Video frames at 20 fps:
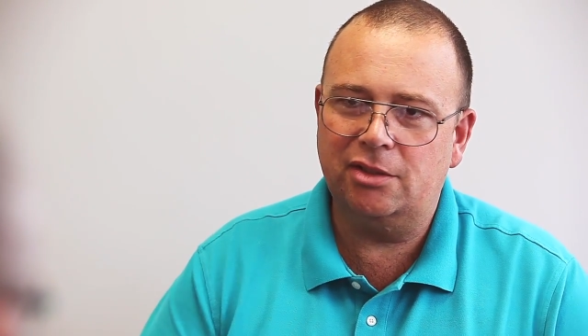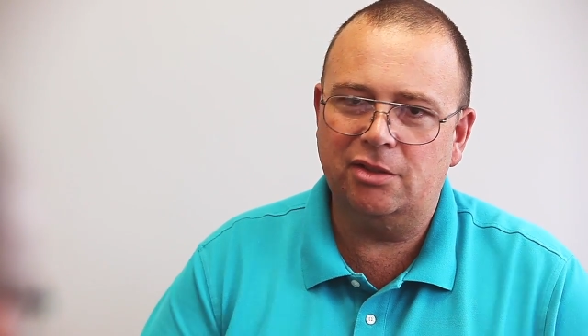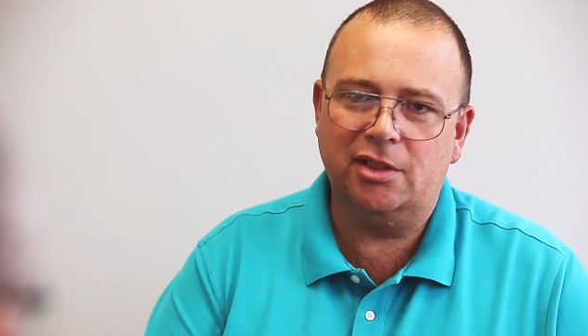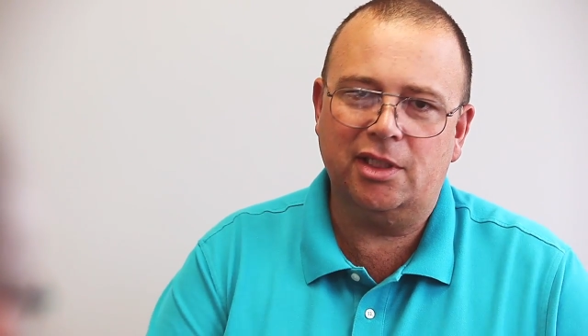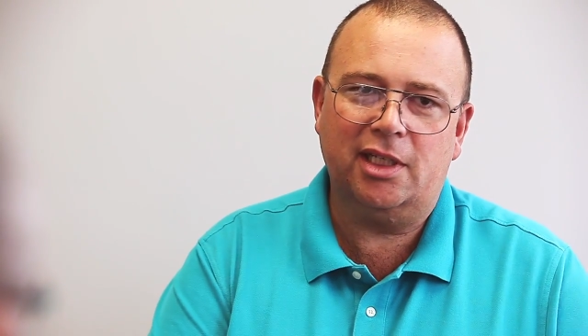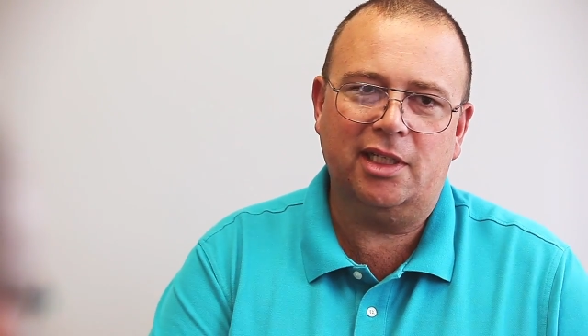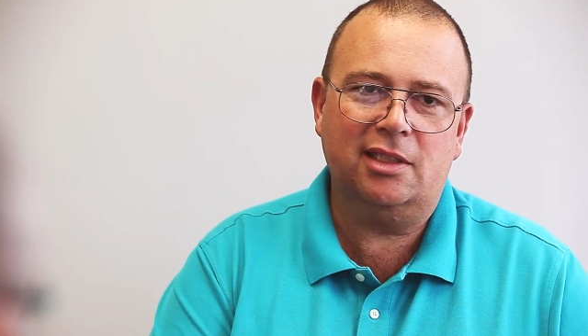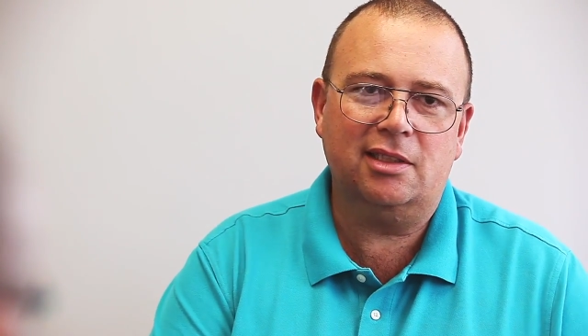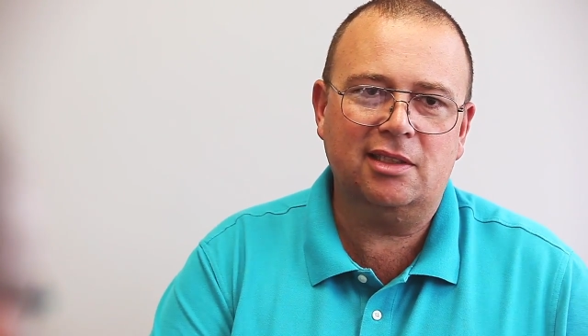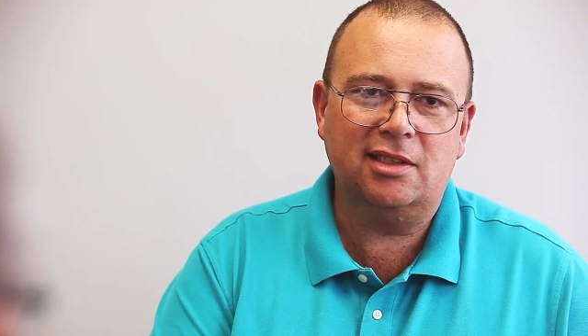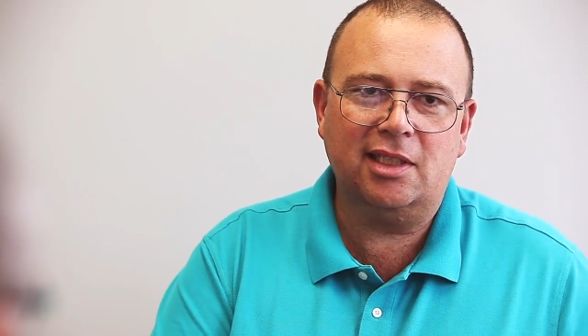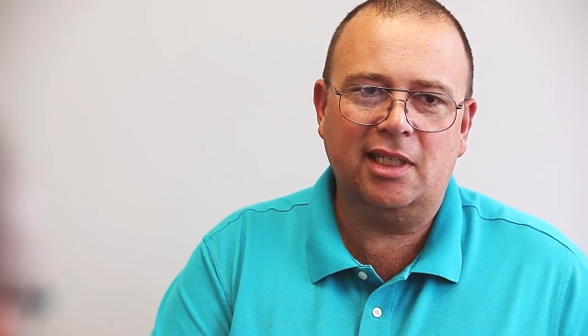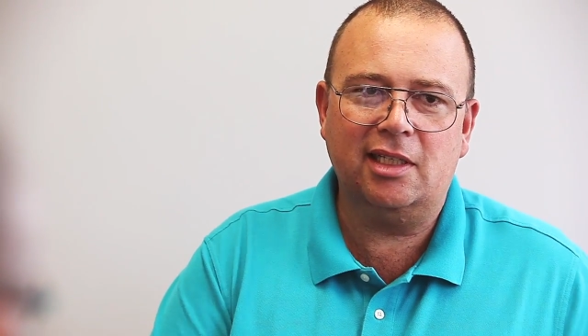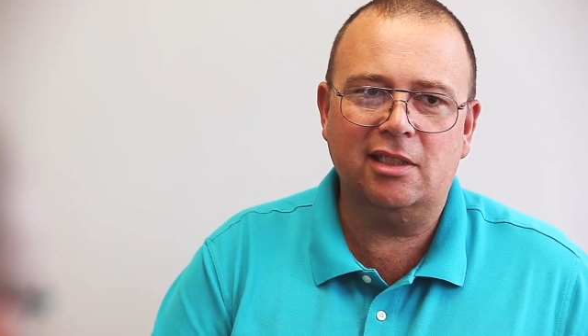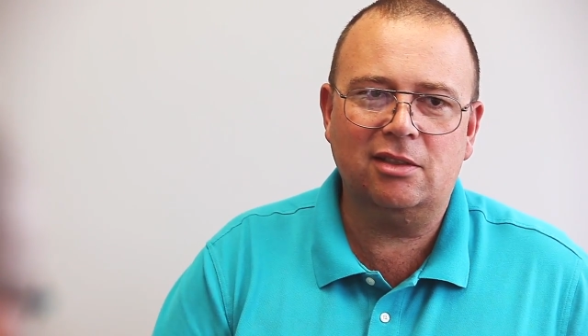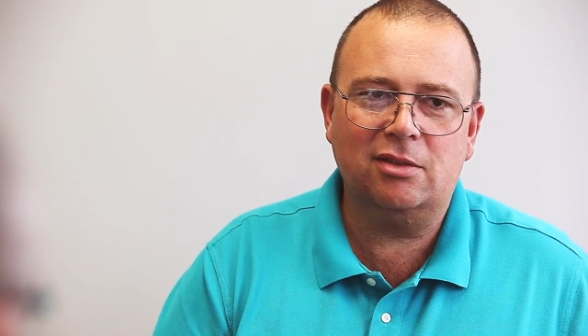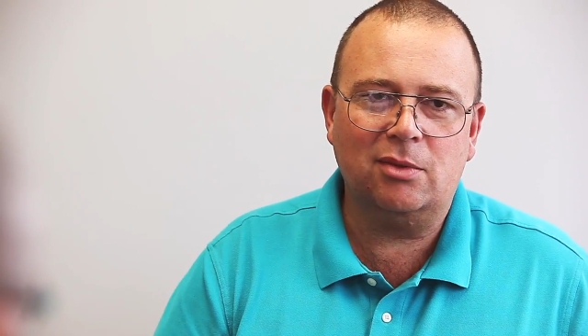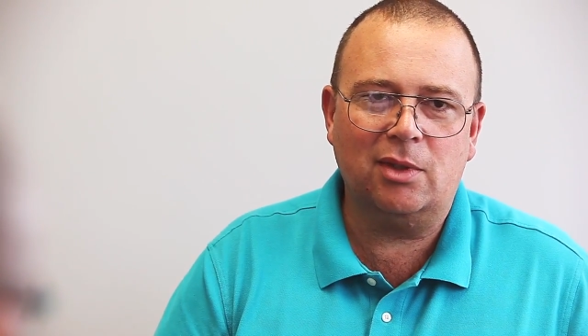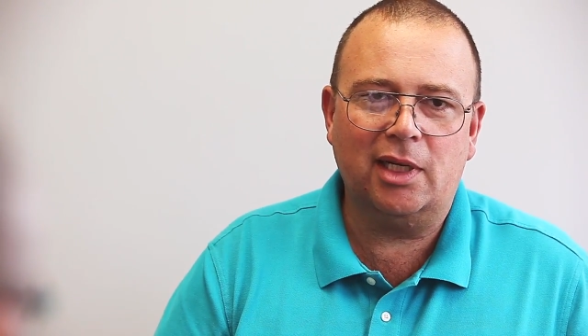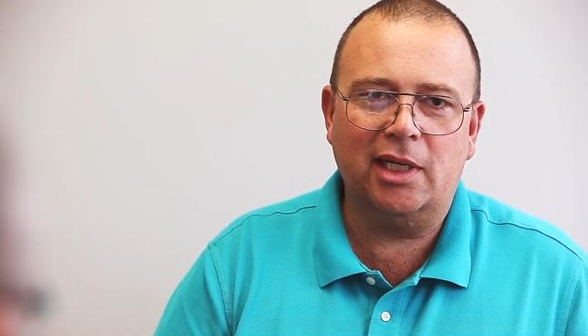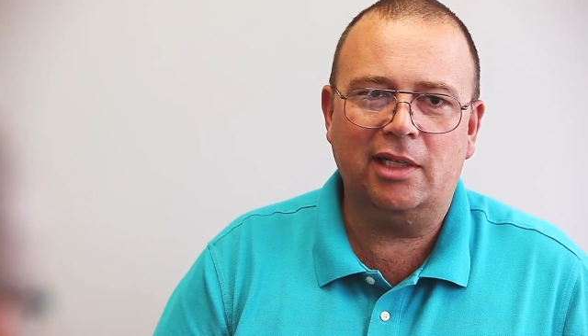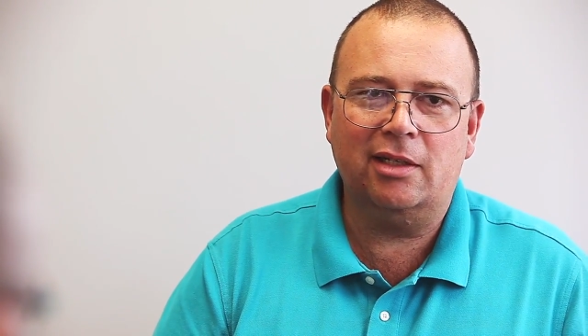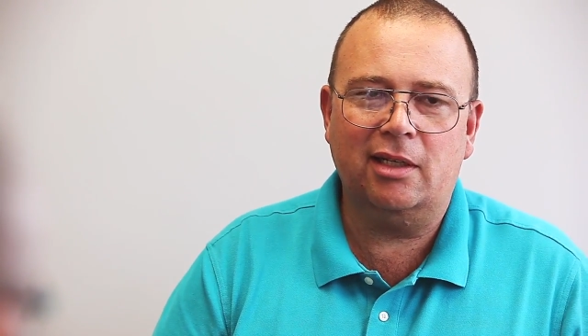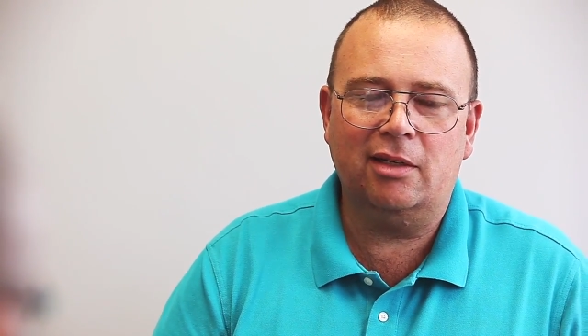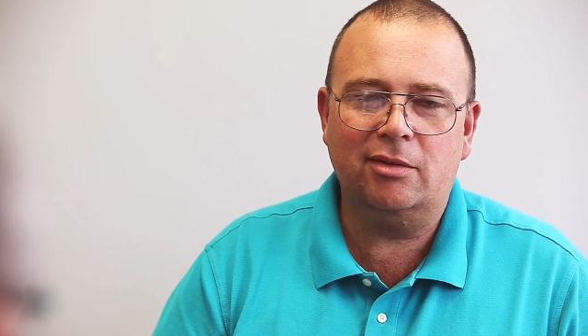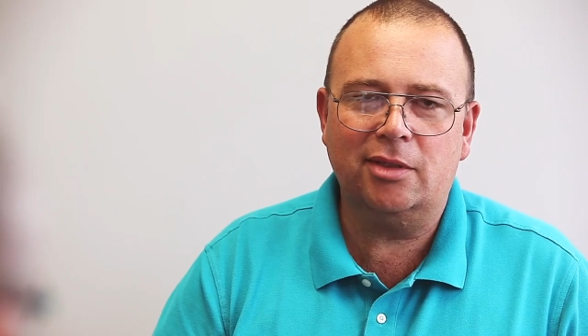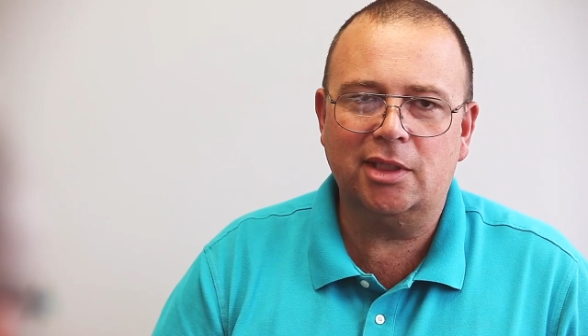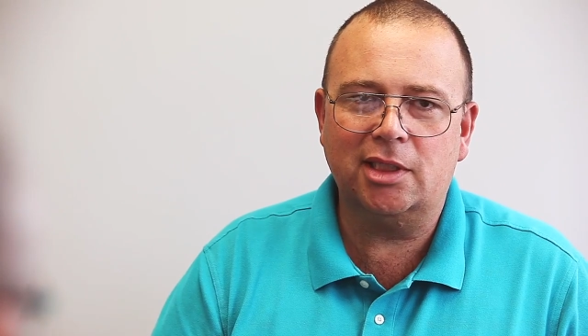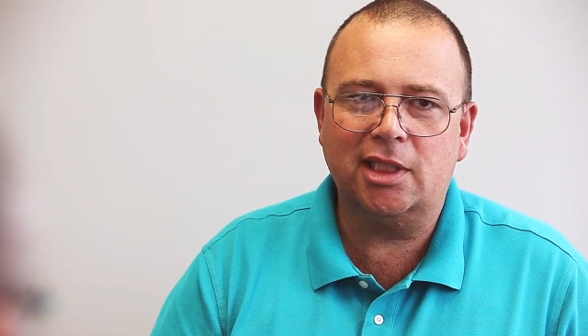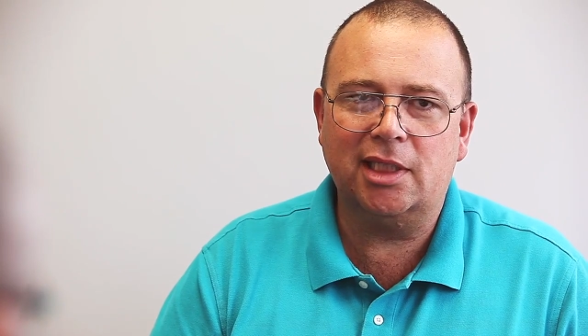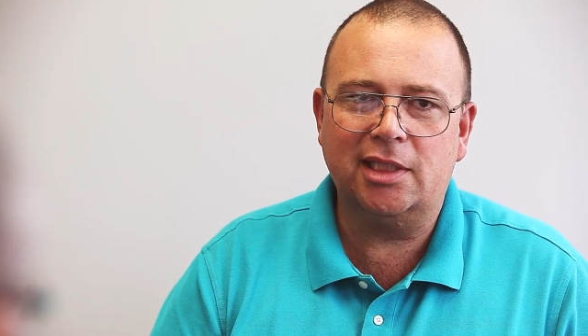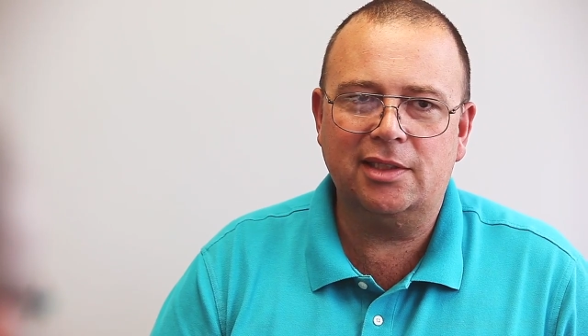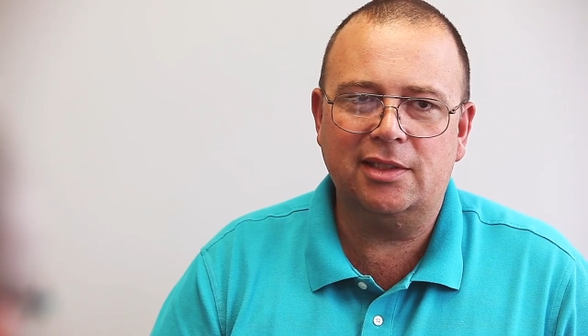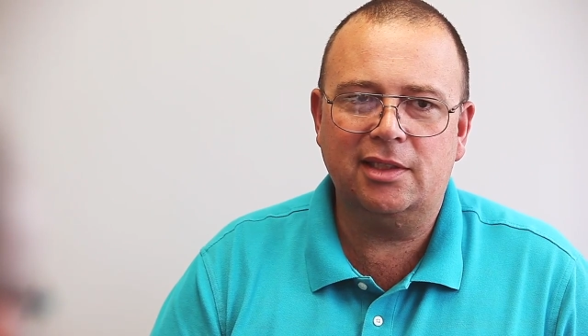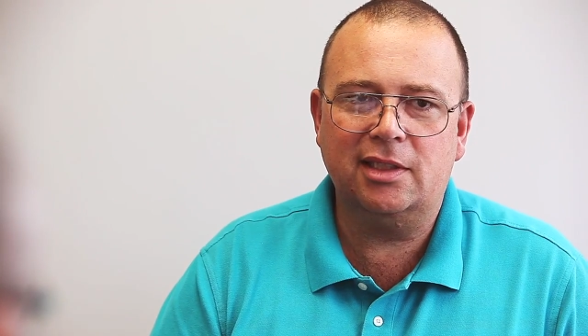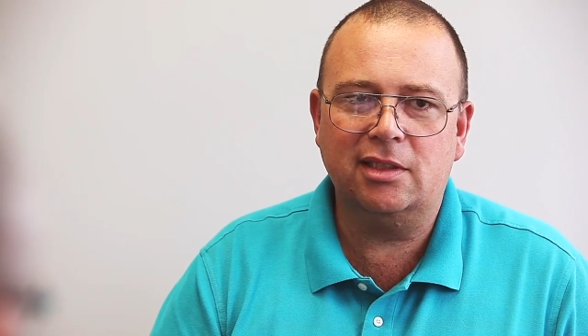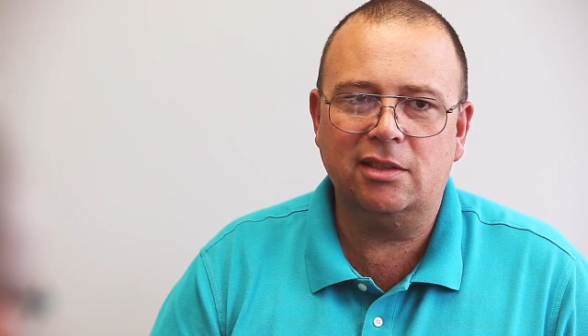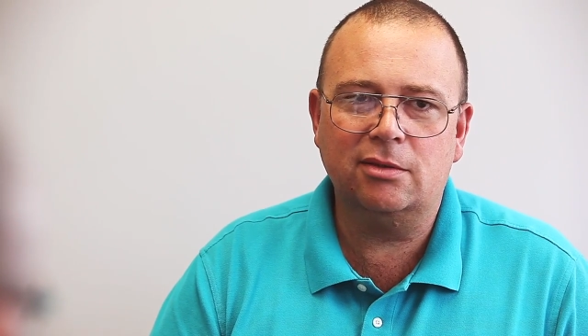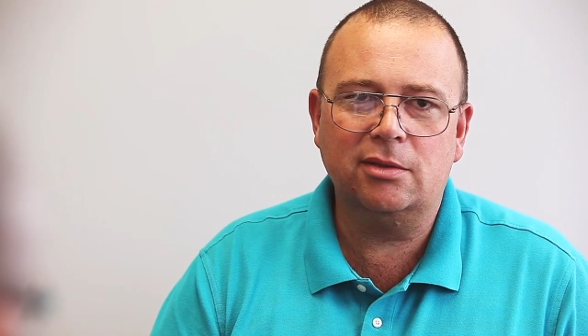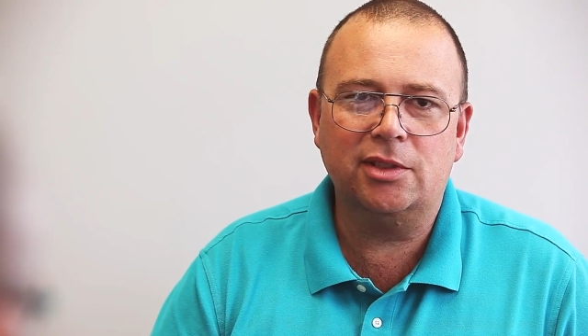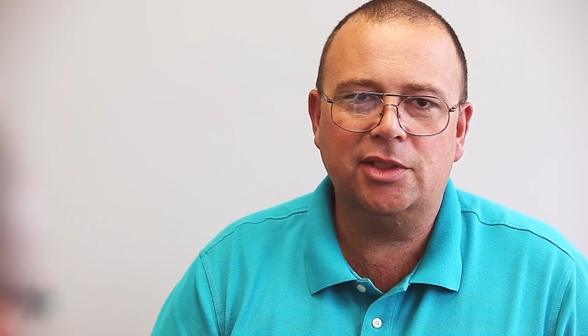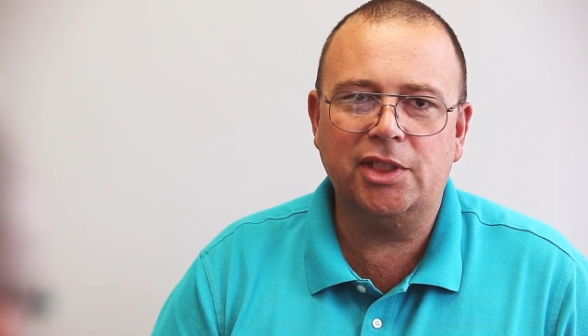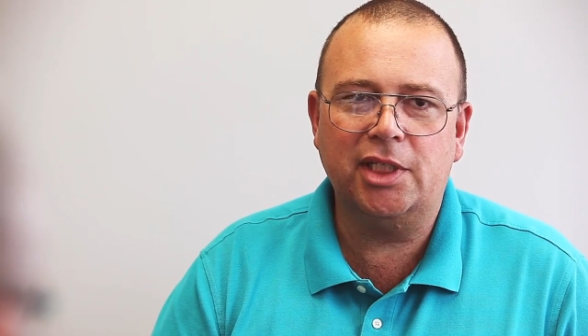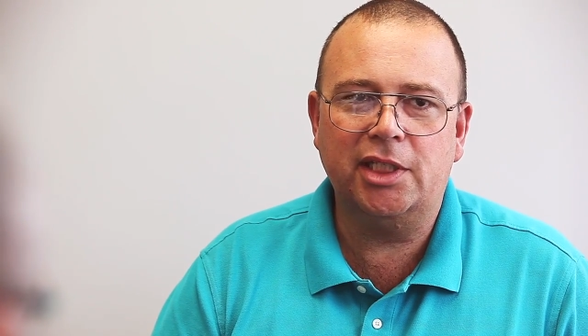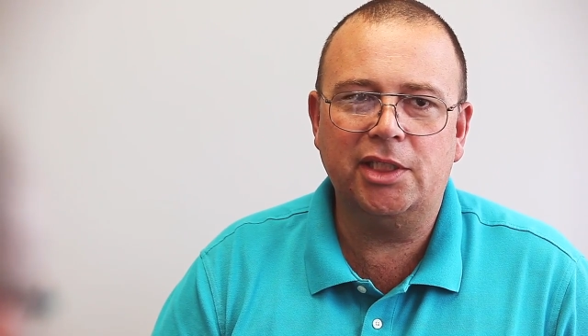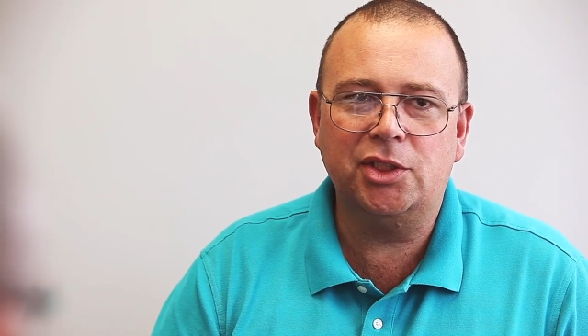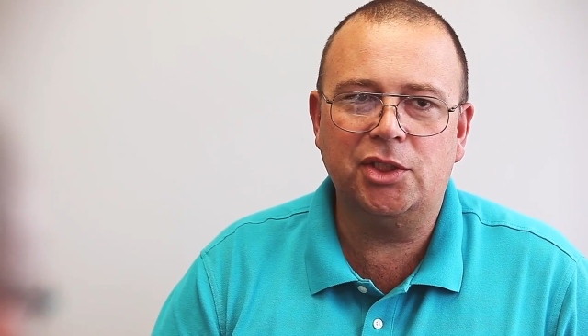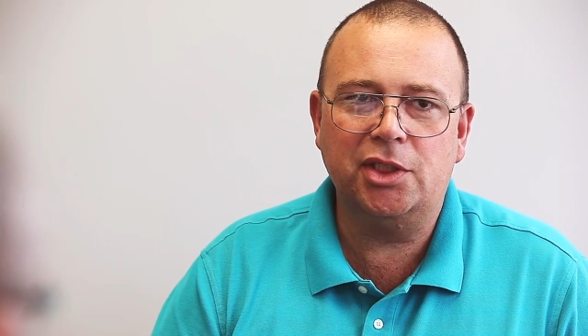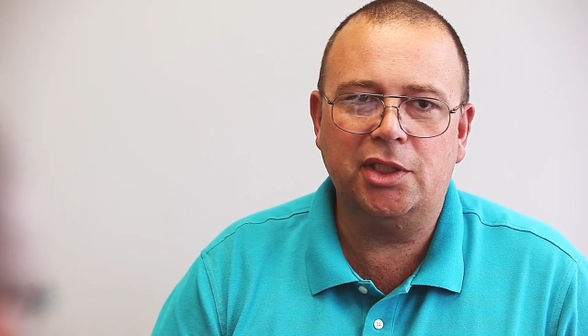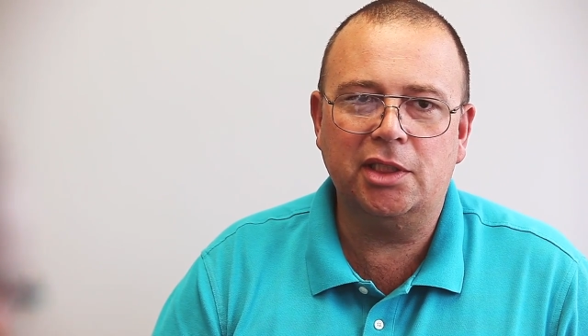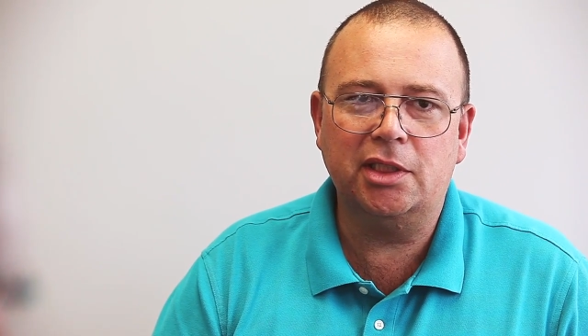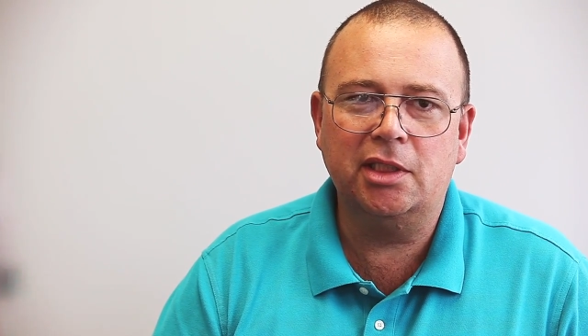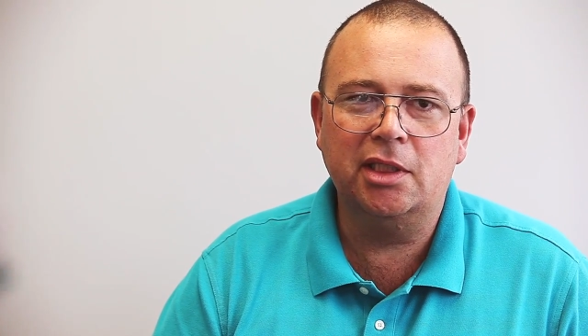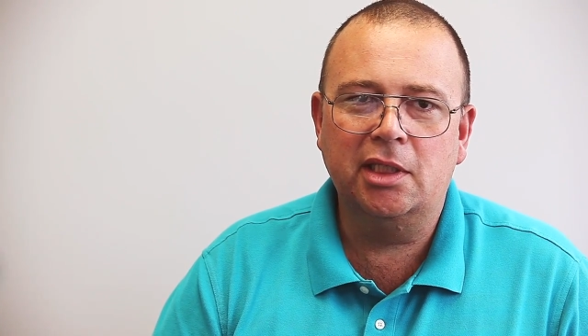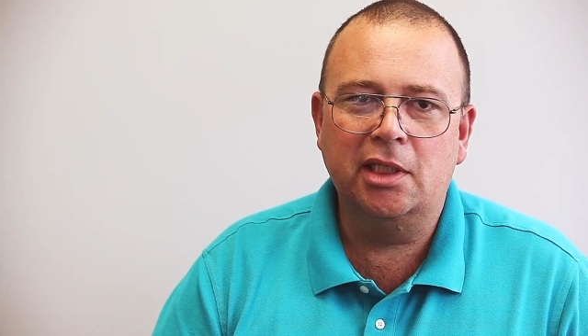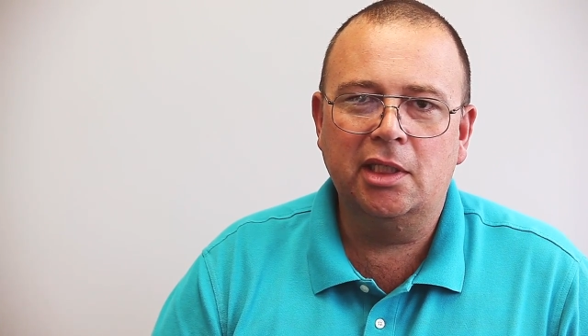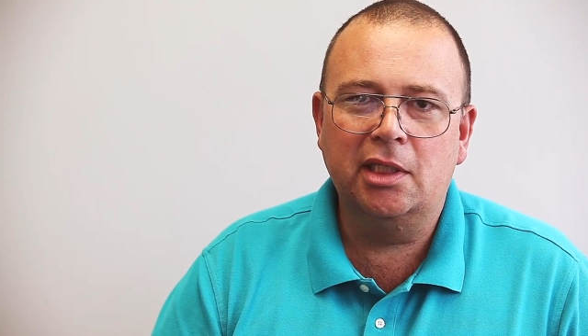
United States wide, I realized things were changing.